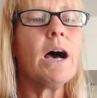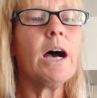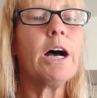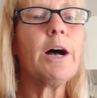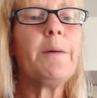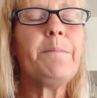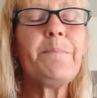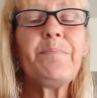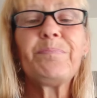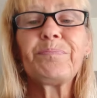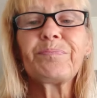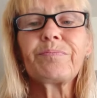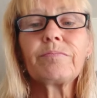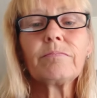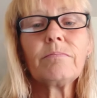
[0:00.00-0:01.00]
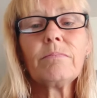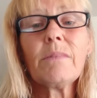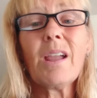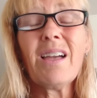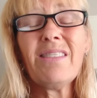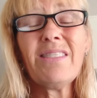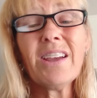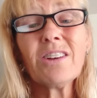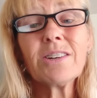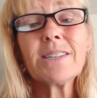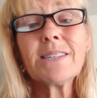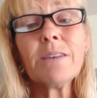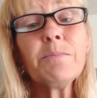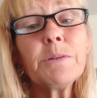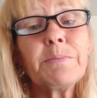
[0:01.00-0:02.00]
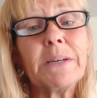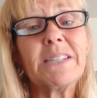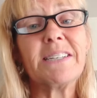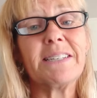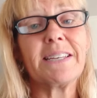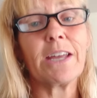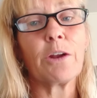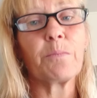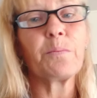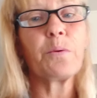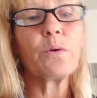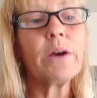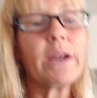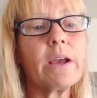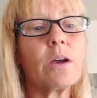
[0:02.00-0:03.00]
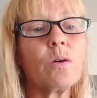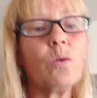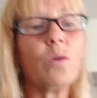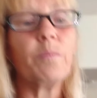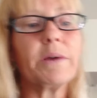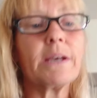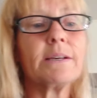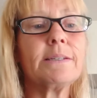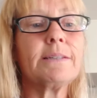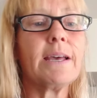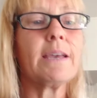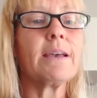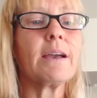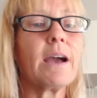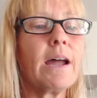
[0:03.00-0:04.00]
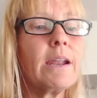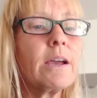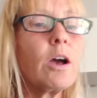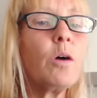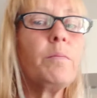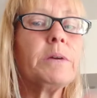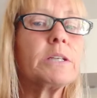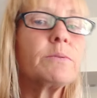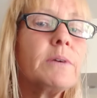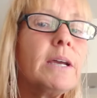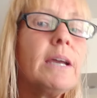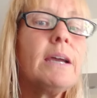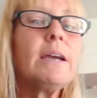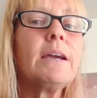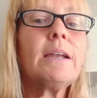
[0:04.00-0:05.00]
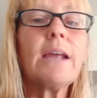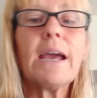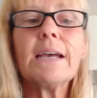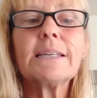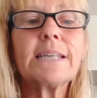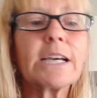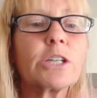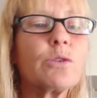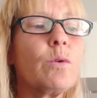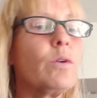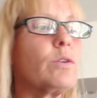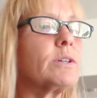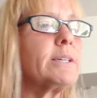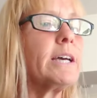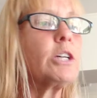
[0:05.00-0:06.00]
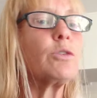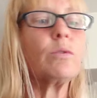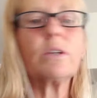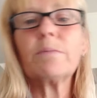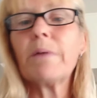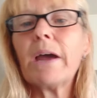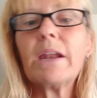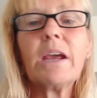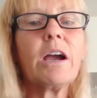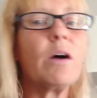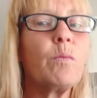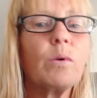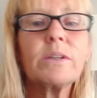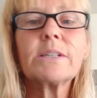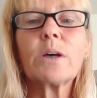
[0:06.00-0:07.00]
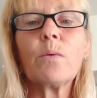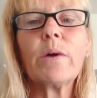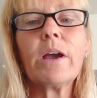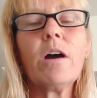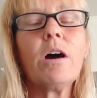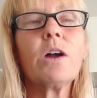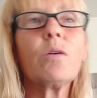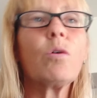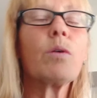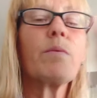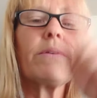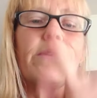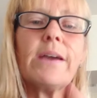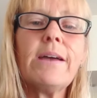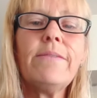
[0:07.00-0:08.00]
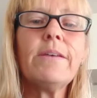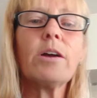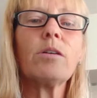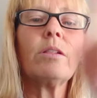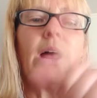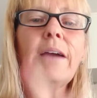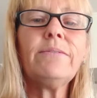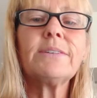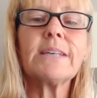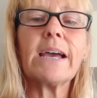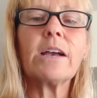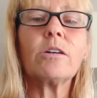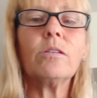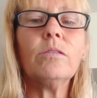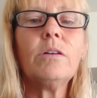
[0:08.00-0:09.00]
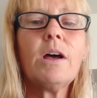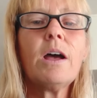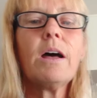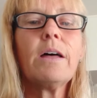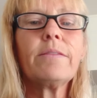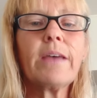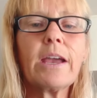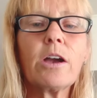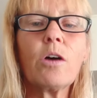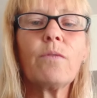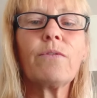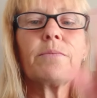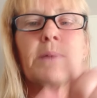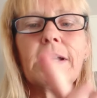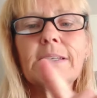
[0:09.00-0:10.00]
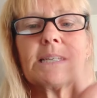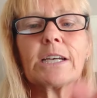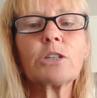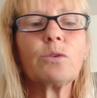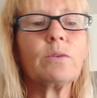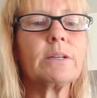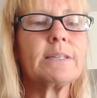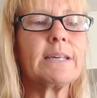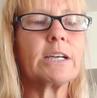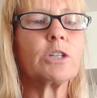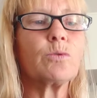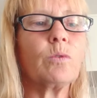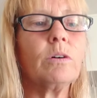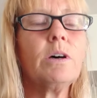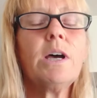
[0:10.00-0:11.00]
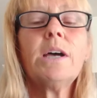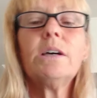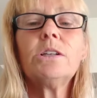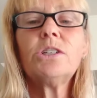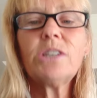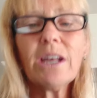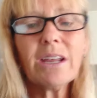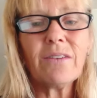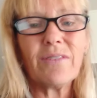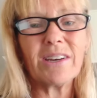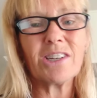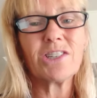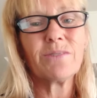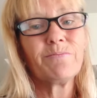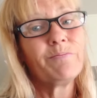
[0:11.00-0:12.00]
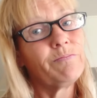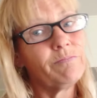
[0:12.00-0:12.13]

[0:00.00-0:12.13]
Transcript: Um, there are some species that are pretty cool because they can kind of go between asexual or sexual depending on what's going on or within their life cycle they go from asexual to sexual jellyfish